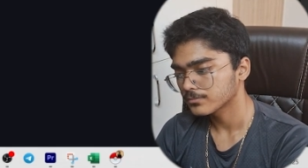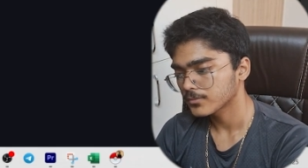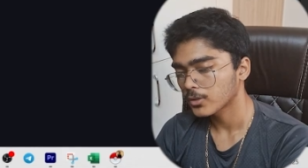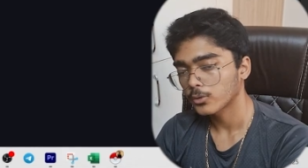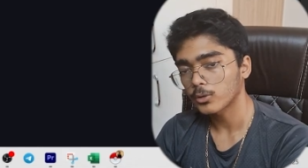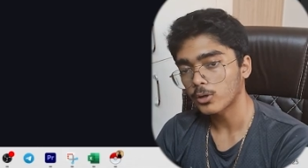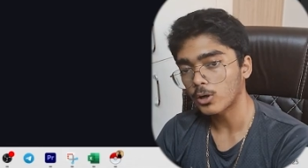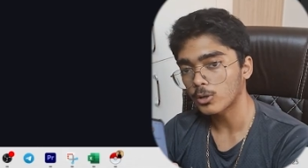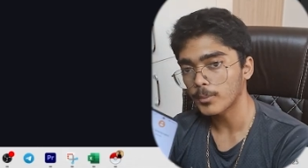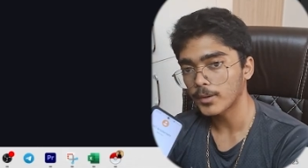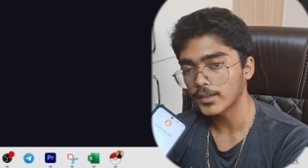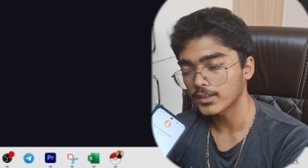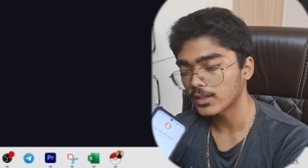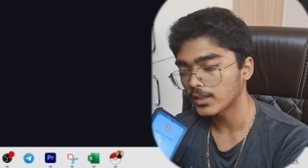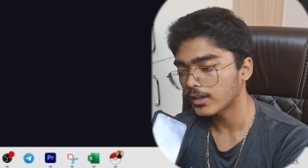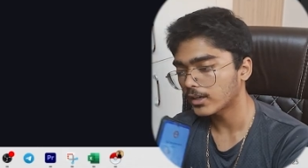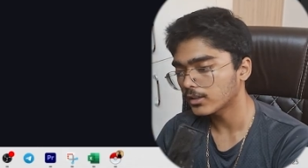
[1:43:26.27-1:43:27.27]
So it'll automatically
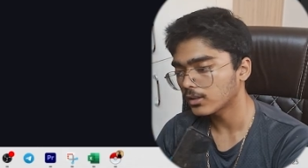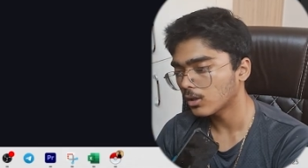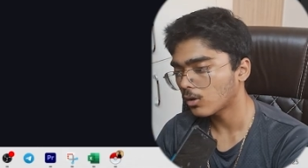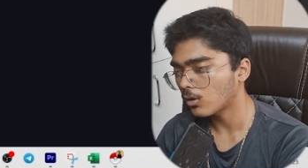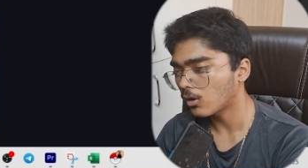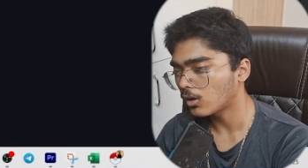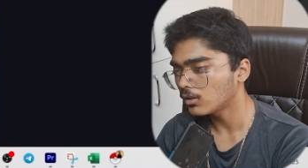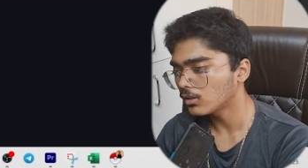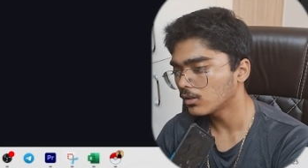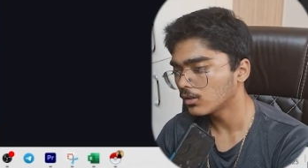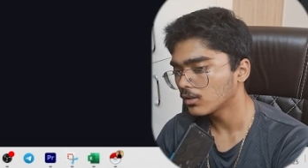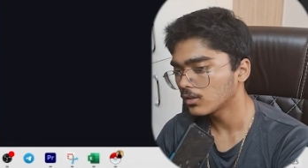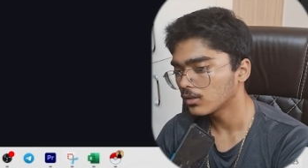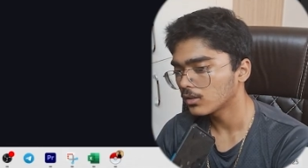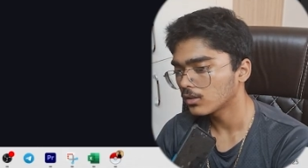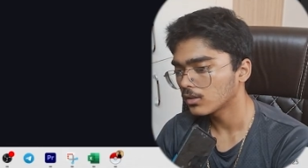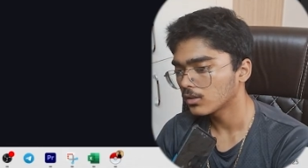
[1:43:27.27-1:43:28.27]
cut the call.
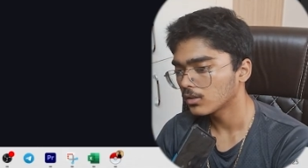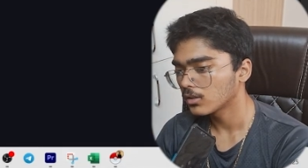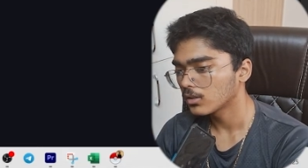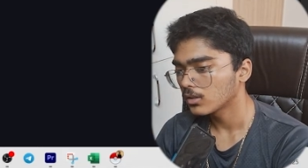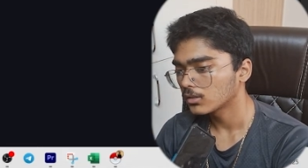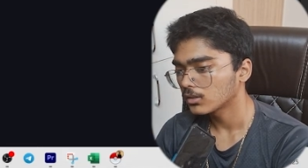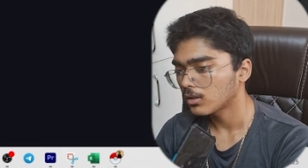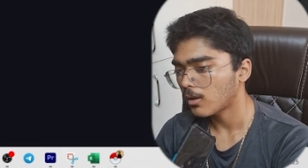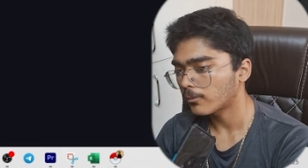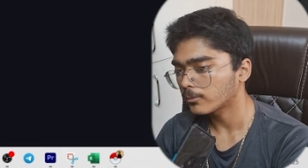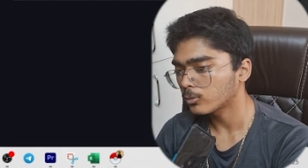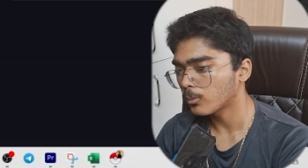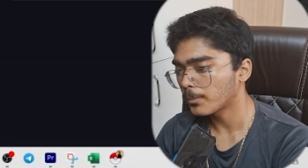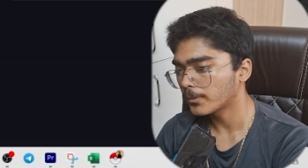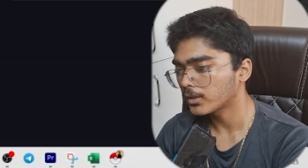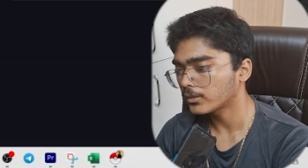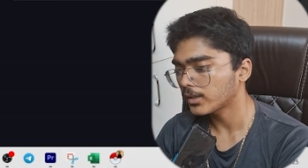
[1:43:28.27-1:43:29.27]
I have to
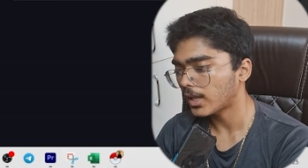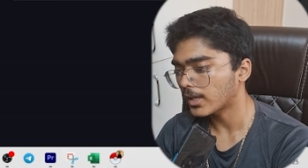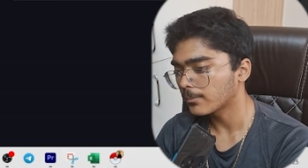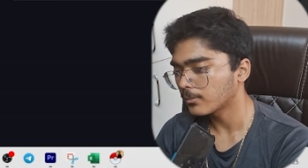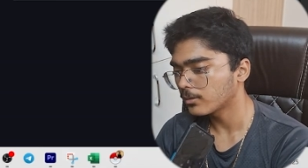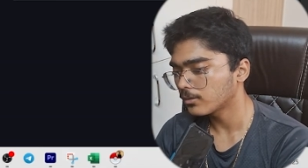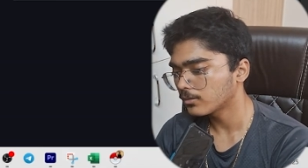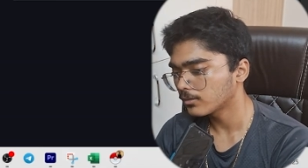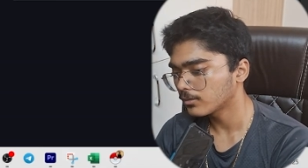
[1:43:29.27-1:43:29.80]
open the timer.